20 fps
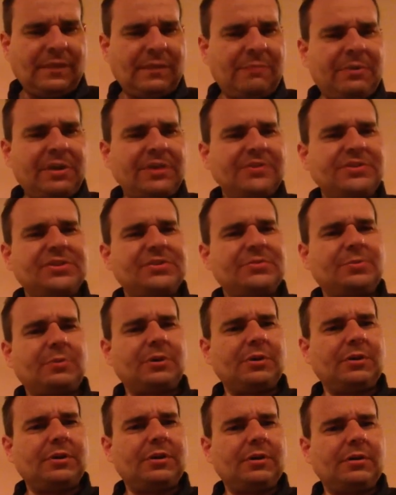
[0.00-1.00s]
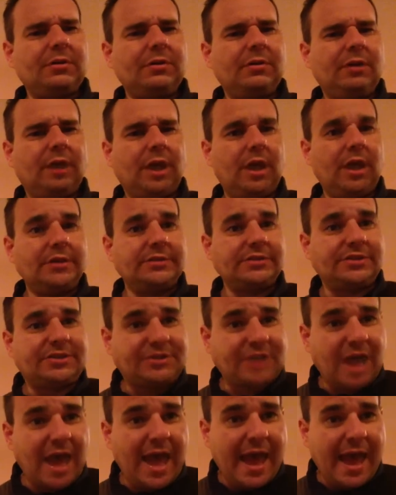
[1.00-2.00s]
Prices were
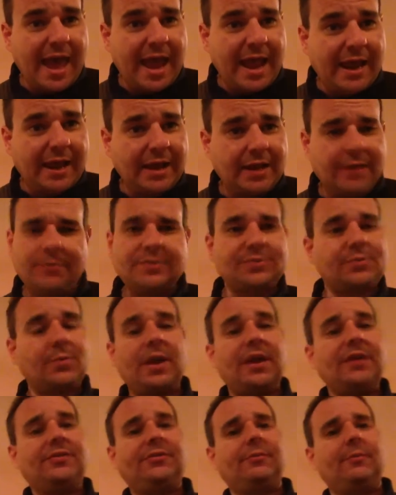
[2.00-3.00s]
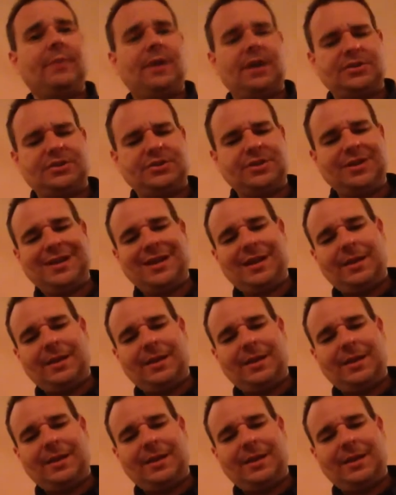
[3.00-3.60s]
insane. It was way too much.